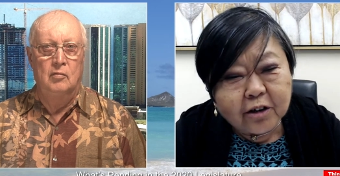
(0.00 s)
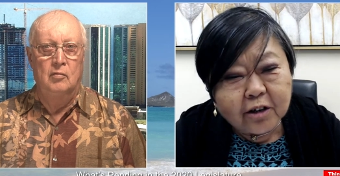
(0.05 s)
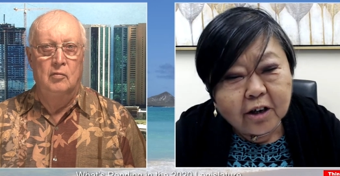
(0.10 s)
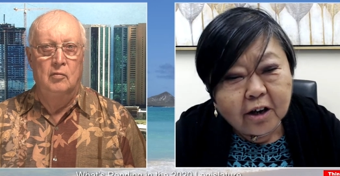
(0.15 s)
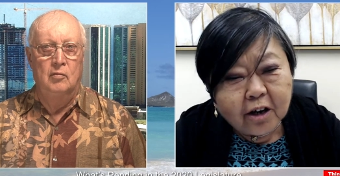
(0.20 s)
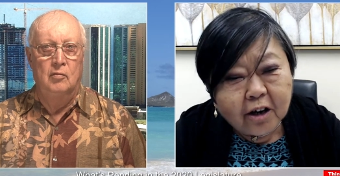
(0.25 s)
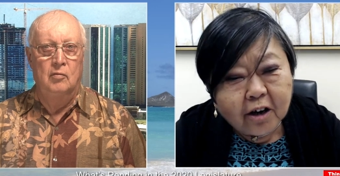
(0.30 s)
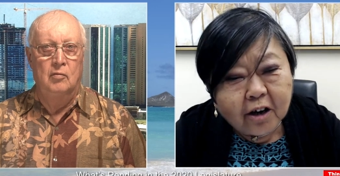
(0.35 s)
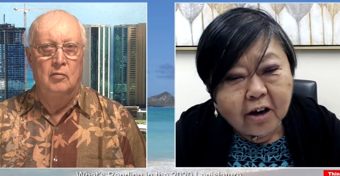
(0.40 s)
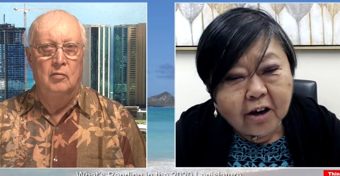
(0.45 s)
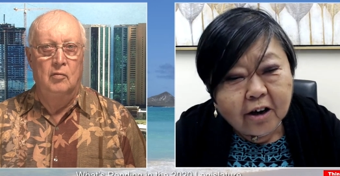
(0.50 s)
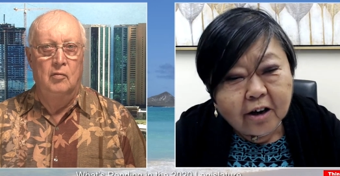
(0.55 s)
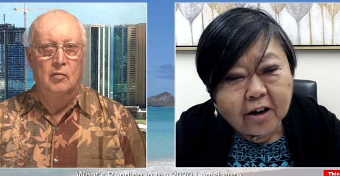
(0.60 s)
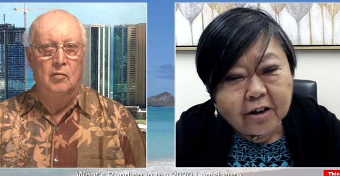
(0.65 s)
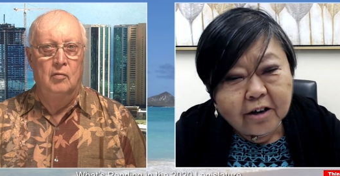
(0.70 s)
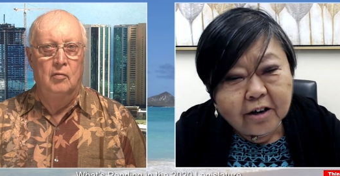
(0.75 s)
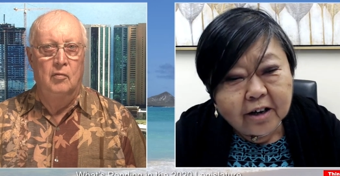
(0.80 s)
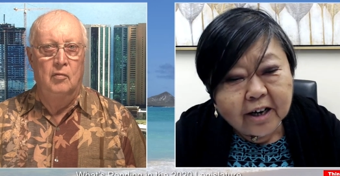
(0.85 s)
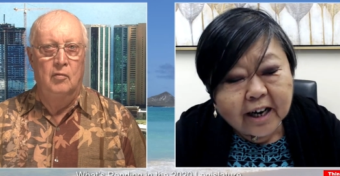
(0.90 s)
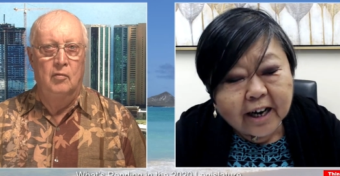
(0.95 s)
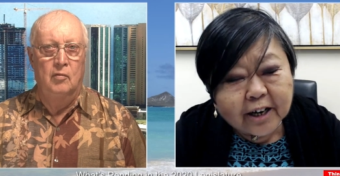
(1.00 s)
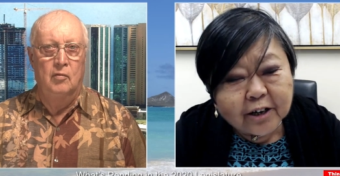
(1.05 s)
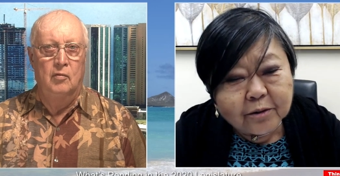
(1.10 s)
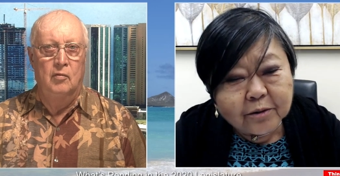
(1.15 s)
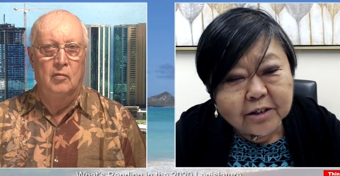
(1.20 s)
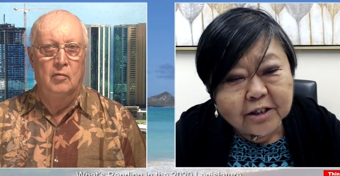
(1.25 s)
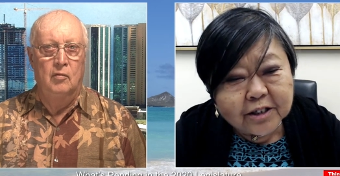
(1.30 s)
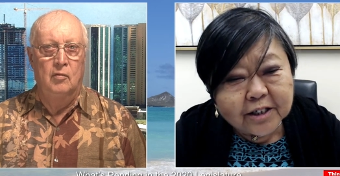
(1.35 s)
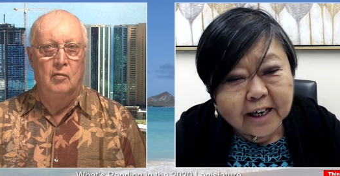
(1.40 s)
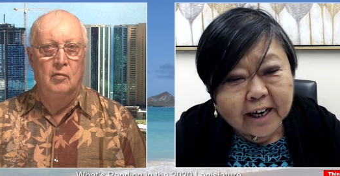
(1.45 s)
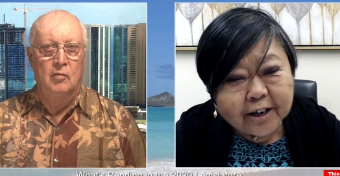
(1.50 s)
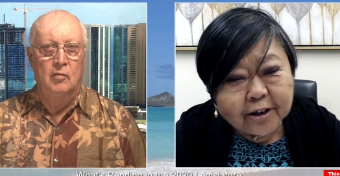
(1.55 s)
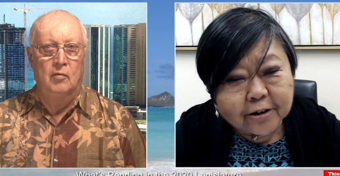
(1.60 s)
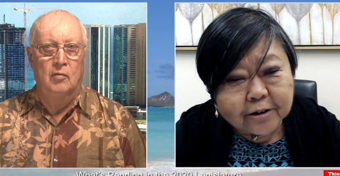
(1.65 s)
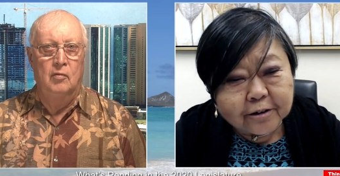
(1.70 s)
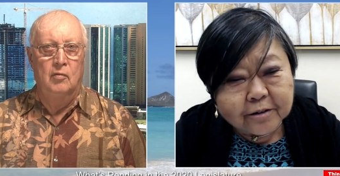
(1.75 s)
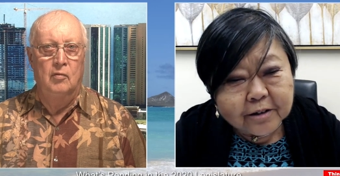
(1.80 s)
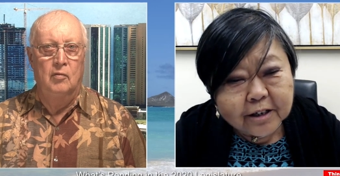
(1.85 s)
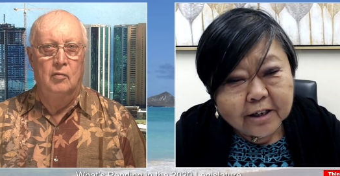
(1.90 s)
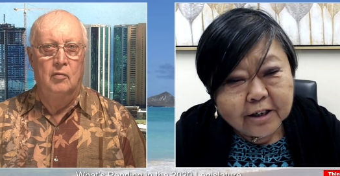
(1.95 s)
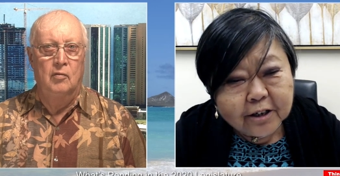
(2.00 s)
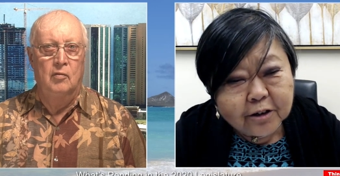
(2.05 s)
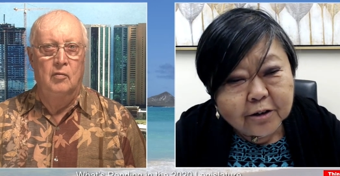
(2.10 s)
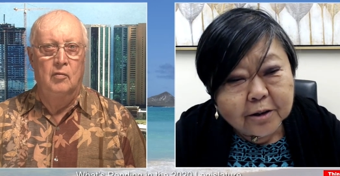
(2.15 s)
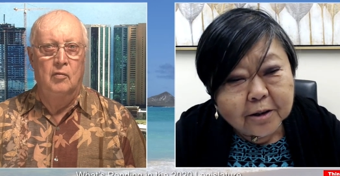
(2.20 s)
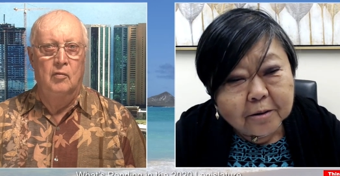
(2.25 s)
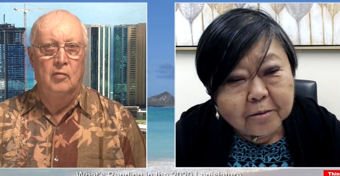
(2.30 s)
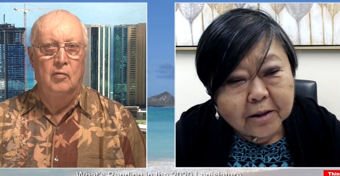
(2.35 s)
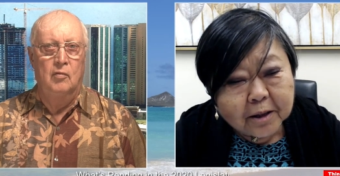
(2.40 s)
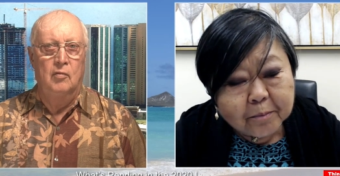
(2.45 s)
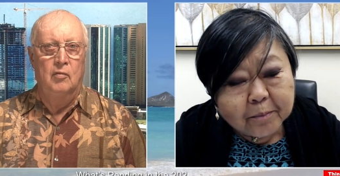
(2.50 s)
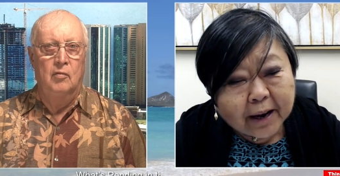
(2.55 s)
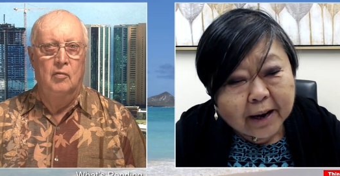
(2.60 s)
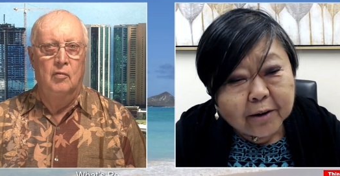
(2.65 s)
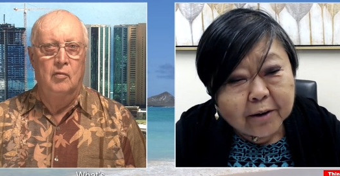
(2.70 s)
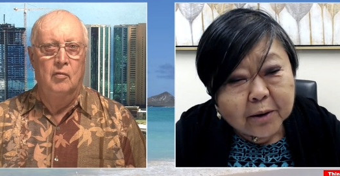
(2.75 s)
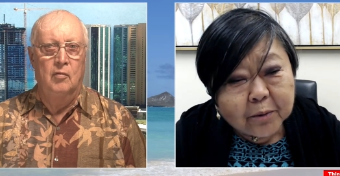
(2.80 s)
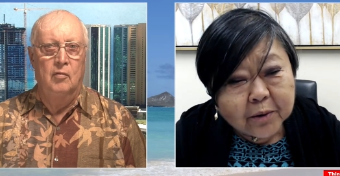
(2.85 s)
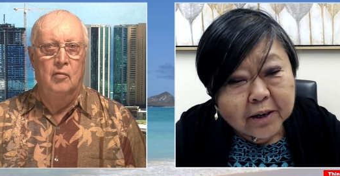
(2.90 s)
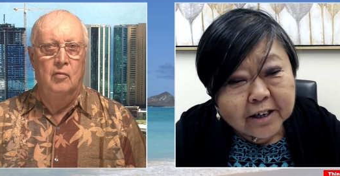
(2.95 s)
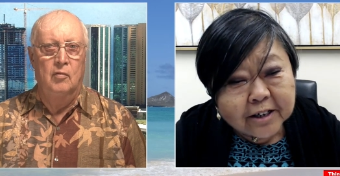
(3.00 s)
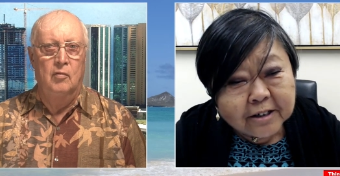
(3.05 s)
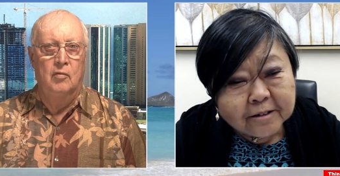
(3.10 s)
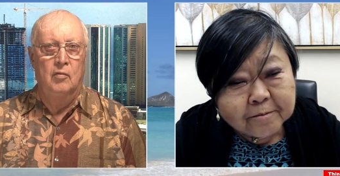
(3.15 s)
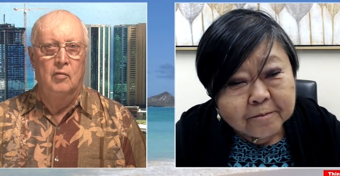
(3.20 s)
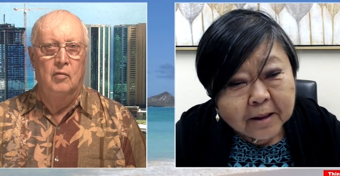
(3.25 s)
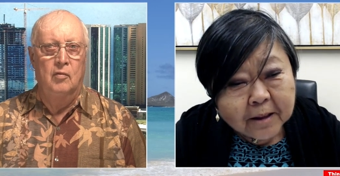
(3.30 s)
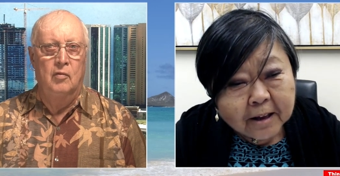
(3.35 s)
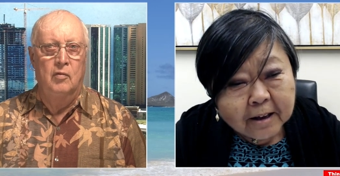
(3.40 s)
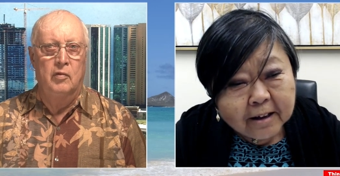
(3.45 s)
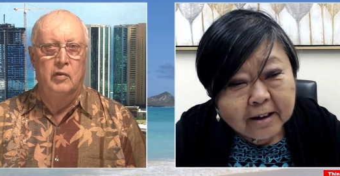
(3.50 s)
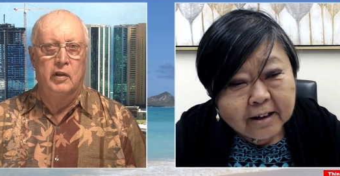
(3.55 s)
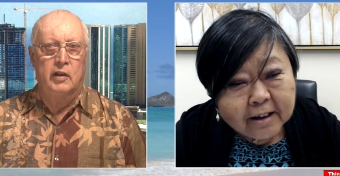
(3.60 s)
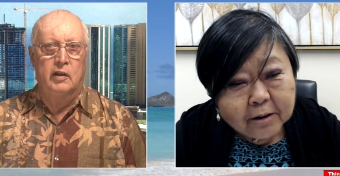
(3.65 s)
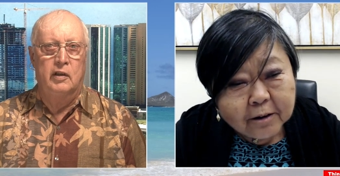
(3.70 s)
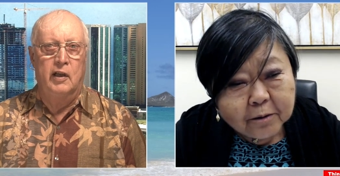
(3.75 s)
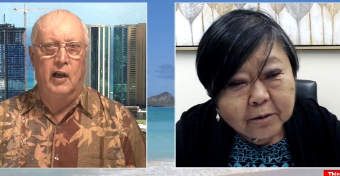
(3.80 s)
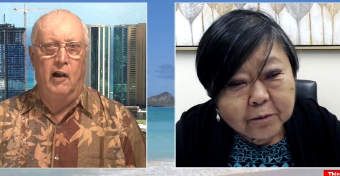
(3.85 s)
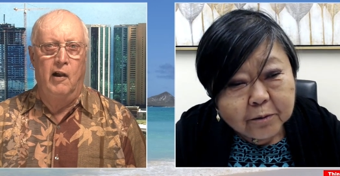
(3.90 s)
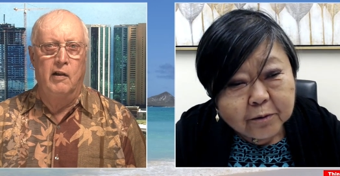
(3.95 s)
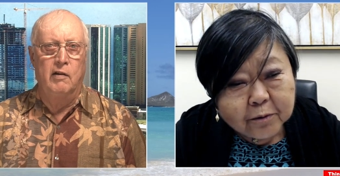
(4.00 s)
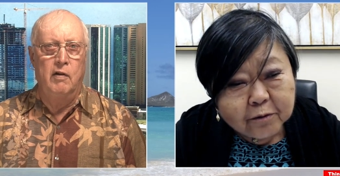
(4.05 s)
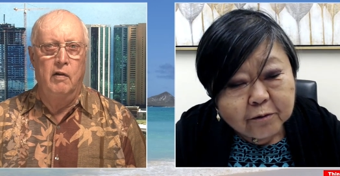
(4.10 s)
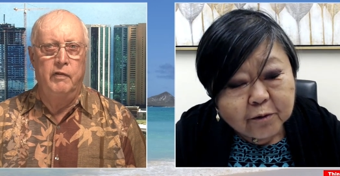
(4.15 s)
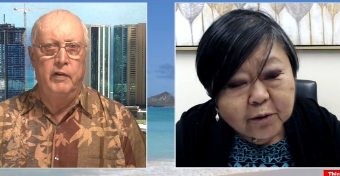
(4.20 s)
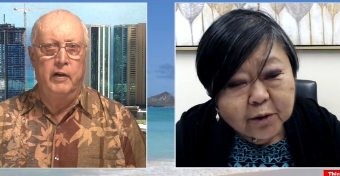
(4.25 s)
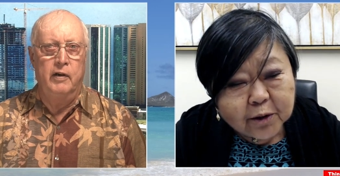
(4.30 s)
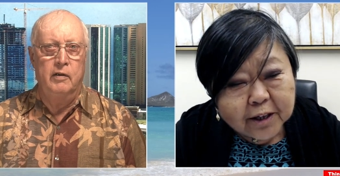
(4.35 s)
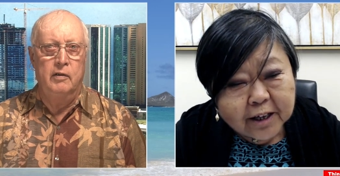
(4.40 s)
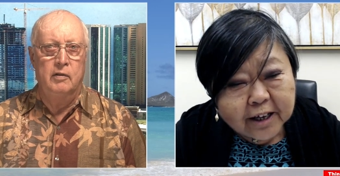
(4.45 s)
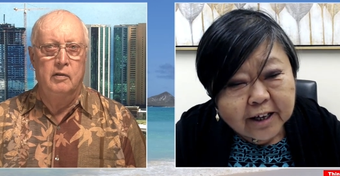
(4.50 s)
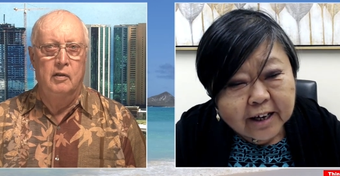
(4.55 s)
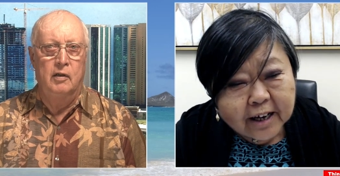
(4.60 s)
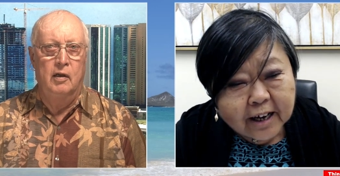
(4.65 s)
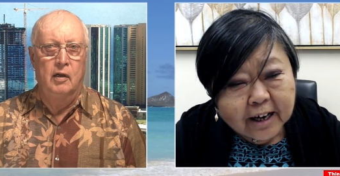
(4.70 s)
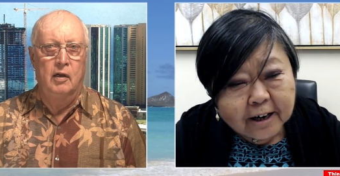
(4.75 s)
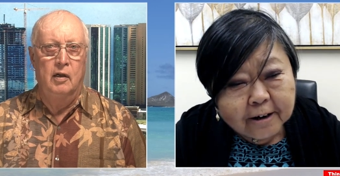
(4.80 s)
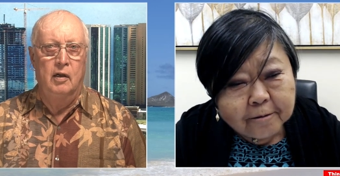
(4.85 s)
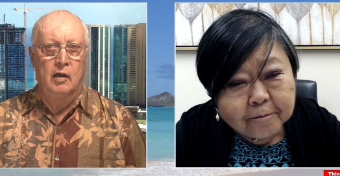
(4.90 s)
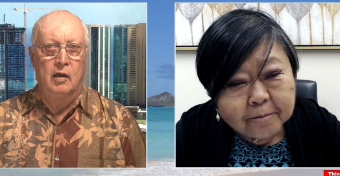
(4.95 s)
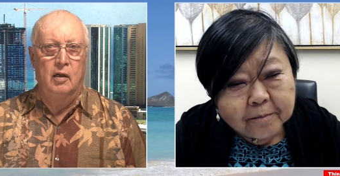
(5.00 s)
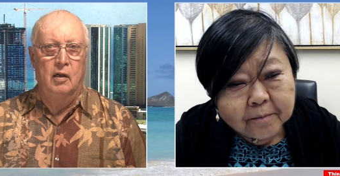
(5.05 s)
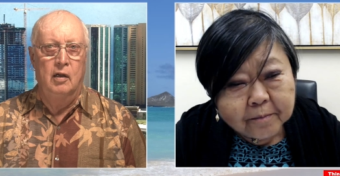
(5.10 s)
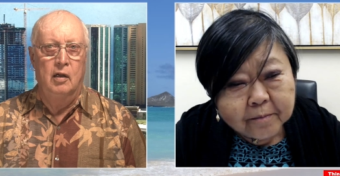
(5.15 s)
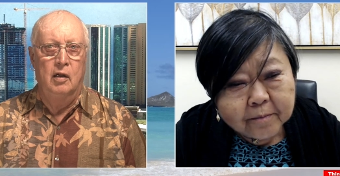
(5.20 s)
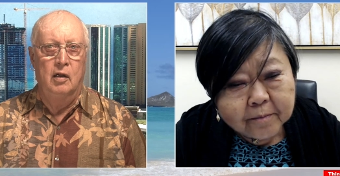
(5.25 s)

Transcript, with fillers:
Speaker 1: on on Condo Insider you know, the, the, Maui one
Speaker 2: Terry Revere for the uh,